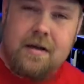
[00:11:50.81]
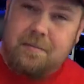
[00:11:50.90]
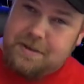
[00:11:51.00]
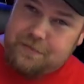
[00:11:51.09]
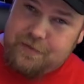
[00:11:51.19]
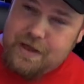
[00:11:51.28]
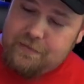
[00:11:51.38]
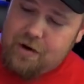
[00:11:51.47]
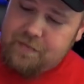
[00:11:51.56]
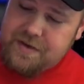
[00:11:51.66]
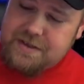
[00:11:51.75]
But the
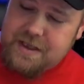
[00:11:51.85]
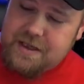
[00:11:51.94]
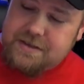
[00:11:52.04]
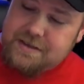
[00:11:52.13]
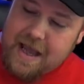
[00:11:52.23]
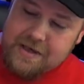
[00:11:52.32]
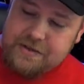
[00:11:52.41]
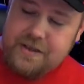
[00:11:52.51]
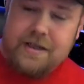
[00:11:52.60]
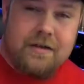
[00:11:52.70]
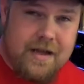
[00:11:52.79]
flavor off these things is
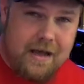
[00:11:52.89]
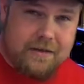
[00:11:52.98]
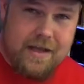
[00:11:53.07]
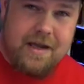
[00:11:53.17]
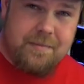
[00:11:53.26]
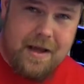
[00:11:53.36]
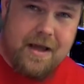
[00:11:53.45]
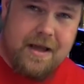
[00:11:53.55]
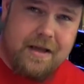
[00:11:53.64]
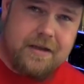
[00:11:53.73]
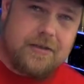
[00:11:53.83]
actually not that bad.